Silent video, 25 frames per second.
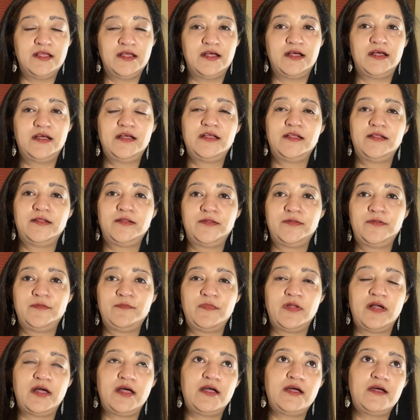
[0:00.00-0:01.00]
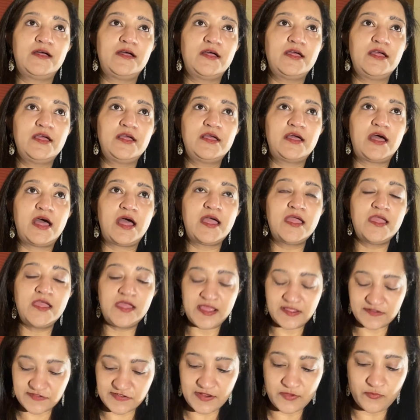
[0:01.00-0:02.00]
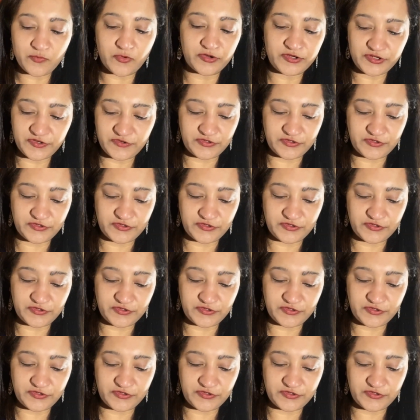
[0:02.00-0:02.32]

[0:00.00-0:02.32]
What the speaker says: Um, I actually wanted